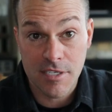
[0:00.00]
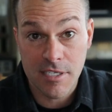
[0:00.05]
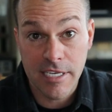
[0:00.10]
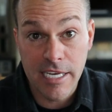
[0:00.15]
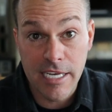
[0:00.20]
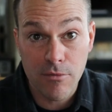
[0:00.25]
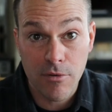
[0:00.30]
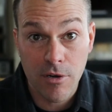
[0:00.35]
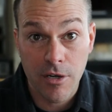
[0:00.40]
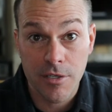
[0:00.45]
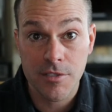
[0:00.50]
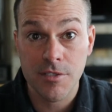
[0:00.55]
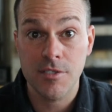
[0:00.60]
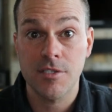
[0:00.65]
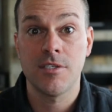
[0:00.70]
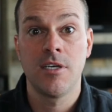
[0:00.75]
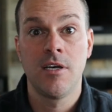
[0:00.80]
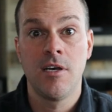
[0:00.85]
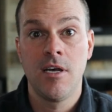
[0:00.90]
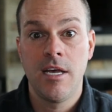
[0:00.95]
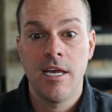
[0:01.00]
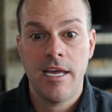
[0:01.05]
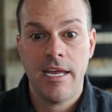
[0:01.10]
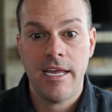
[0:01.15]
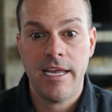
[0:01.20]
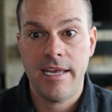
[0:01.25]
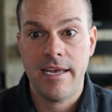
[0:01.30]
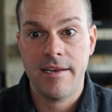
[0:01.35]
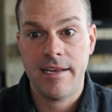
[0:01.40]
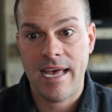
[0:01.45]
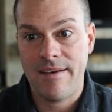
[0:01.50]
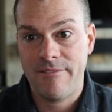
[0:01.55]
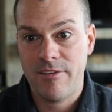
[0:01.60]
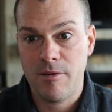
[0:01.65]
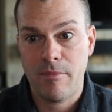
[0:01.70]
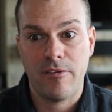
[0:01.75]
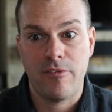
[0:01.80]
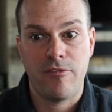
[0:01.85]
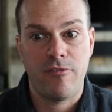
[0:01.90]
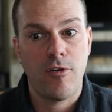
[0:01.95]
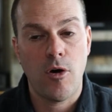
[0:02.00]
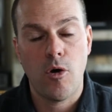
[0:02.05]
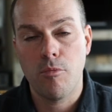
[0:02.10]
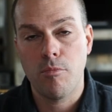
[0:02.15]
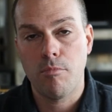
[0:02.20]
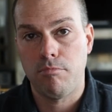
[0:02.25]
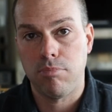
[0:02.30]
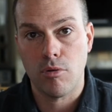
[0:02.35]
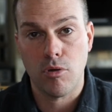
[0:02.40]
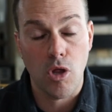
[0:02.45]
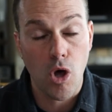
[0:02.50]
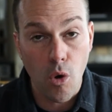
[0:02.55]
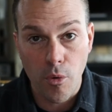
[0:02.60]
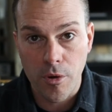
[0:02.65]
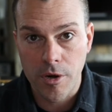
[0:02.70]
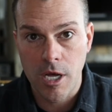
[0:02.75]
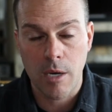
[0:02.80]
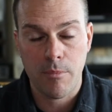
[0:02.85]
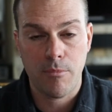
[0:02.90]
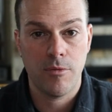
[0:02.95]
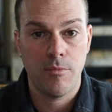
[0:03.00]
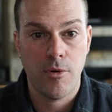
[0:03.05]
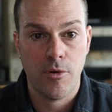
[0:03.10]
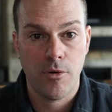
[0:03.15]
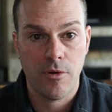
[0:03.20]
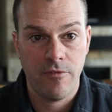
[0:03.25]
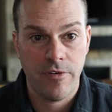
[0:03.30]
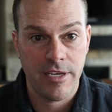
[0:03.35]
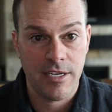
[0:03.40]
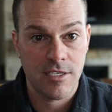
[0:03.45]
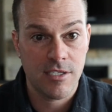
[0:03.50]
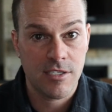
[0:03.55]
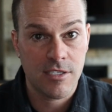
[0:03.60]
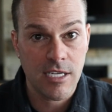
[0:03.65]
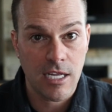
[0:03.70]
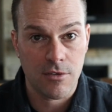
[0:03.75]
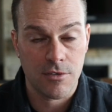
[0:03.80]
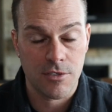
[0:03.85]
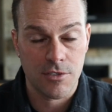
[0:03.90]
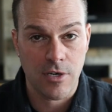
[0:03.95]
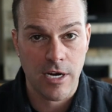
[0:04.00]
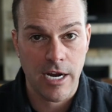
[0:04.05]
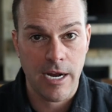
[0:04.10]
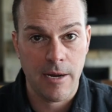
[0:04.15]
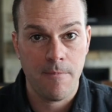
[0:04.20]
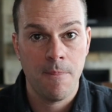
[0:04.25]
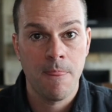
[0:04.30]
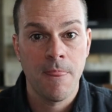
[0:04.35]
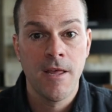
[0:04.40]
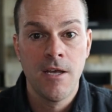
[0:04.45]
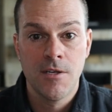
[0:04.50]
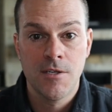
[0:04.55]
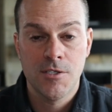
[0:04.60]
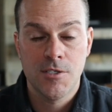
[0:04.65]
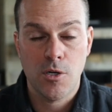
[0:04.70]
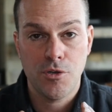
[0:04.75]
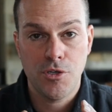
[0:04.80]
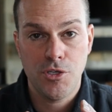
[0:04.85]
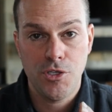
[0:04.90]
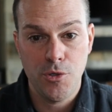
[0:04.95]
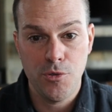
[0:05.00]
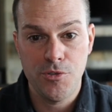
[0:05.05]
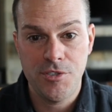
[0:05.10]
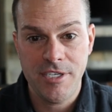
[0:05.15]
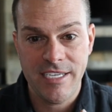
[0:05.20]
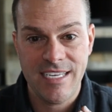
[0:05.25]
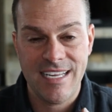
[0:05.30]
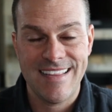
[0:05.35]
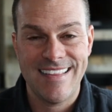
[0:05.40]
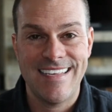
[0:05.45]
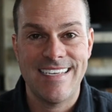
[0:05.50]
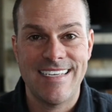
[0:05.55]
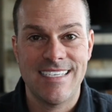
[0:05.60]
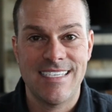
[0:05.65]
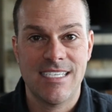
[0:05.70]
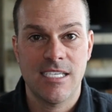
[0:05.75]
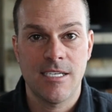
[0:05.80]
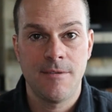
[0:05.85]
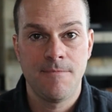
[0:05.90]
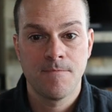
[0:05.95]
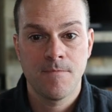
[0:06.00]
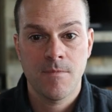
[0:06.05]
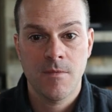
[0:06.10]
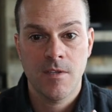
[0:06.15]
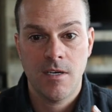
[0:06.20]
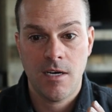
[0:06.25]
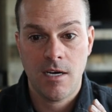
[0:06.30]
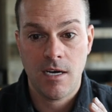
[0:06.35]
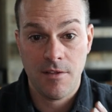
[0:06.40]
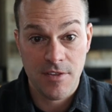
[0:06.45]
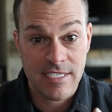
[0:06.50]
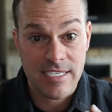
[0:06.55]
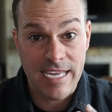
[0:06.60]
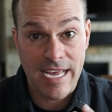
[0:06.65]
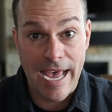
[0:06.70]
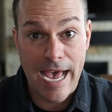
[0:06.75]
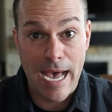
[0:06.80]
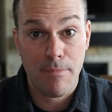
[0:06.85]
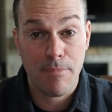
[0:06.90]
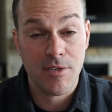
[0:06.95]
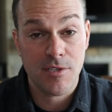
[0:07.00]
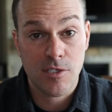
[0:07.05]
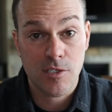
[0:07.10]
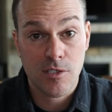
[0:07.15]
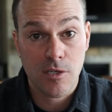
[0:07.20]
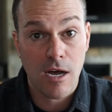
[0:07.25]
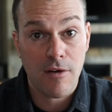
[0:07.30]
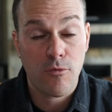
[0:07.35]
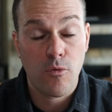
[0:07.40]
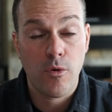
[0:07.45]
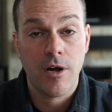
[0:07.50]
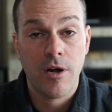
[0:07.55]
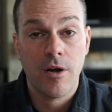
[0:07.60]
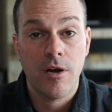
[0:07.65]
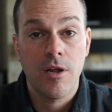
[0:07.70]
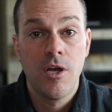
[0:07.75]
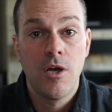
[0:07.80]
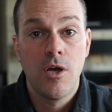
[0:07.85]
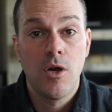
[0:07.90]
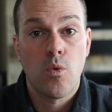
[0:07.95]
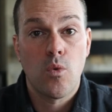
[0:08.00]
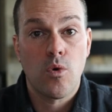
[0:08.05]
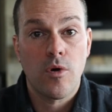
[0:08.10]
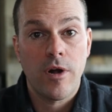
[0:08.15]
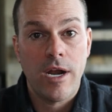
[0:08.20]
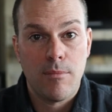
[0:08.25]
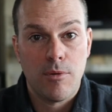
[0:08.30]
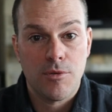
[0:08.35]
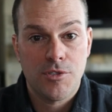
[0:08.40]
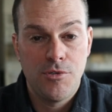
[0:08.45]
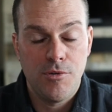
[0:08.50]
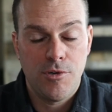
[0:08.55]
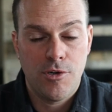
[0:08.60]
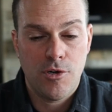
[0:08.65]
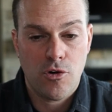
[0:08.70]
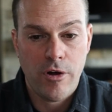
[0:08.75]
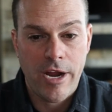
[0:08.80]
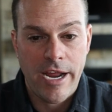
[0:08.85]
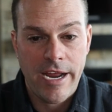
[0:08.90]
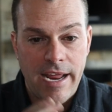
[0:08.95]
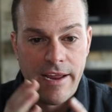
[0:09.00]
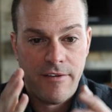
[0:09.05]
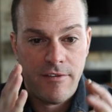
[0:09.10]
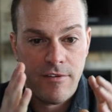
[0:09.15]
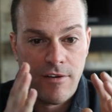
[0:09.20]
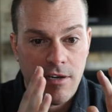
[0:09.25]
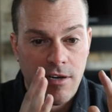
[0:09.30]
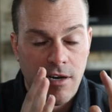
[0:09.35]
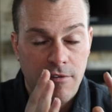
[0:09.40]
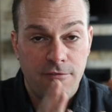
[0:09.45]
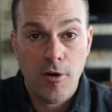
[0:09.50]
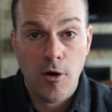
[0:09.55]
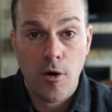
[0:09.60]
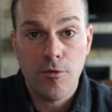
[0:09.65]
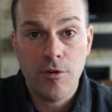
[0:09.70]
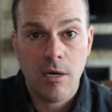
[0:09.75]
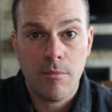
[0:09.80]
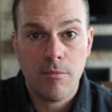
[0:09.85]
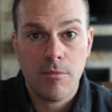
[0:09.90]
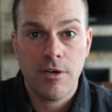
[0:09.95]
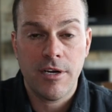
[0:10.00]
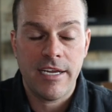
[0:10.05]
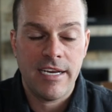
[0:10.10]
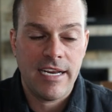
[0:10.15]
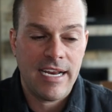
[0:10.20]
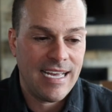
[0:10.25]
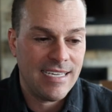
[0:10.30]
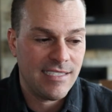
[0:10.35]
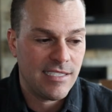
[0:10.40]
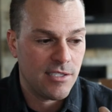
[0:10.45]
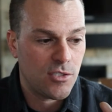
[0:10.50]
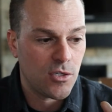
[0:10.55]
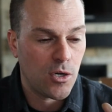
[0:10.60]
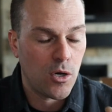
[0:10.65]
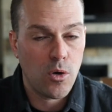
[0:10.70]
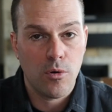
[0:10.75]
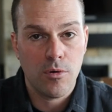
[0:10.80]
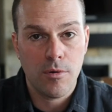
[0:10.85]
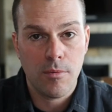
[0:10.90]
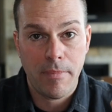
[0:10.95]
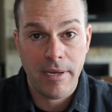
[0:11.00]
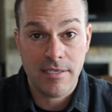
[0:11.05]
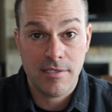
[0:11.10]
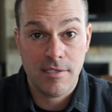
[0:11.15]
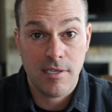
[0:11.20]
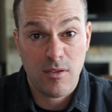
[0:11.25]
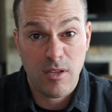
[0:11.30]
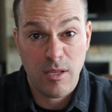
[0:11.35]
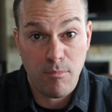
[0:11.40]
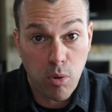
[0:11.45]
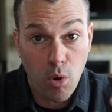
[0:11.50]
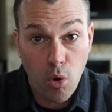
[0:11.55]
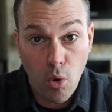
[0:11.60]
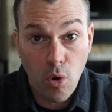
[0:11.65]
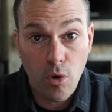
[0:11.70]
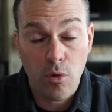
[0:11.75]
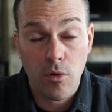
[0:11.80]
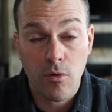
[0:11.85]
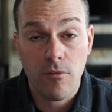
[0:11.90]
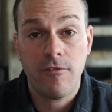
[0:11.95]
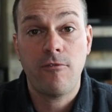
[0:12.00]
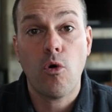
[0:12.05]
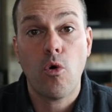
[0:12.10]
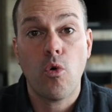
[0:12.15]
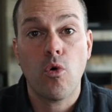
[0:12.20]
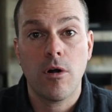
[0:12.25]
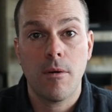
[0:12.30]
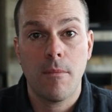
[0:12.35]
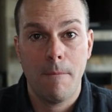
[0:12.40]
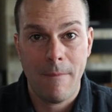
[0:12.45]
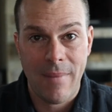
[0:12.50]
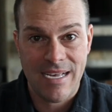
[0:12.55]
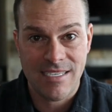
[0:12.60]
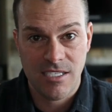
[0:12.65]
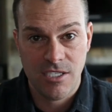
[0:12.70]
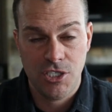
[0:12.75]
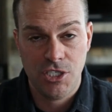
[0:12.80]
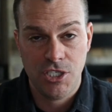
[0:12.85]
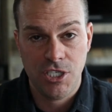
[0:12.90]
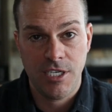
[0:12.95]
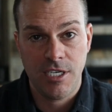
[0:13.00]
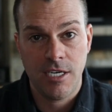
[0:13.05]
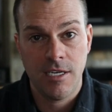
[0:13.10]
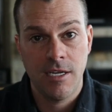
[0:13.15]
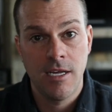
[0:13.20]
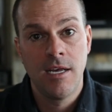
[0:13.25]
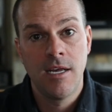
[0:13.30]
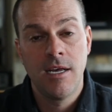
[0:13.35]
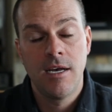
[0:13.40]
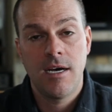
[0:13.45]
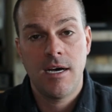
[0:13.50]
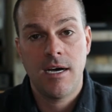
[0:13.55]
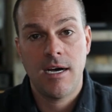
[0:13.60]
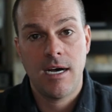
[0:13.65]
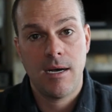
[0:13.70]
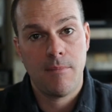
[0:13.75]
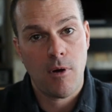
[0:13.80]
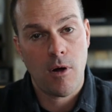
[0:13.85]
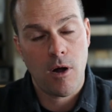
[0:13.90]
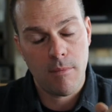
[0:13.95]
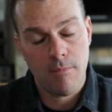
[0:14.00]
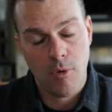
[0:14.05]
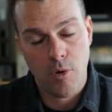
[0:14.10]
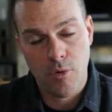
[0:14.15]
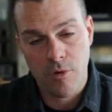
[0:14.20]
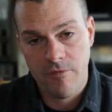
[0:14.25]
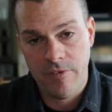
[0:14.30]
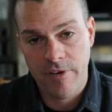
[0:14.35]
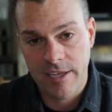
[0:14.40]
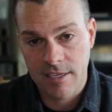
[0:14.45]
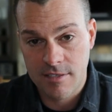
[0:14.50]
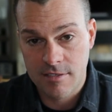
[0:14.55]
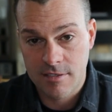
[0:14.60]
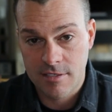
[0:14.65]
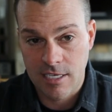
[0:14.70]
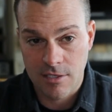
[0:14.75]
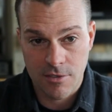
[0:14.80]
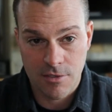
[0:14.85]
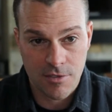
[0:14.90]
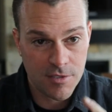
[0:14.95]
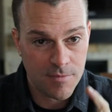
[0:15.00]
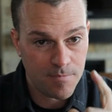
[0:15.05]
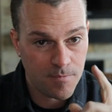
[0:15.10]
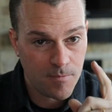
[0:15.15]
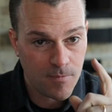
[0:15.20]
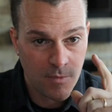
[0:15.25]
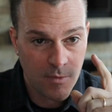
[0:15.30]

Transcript: ski runs and having my phone blowing up with motivated sellers, right? So using this app, this software, we're able to create a phone number, and it has its own basically portal for messaging our motivated sellers.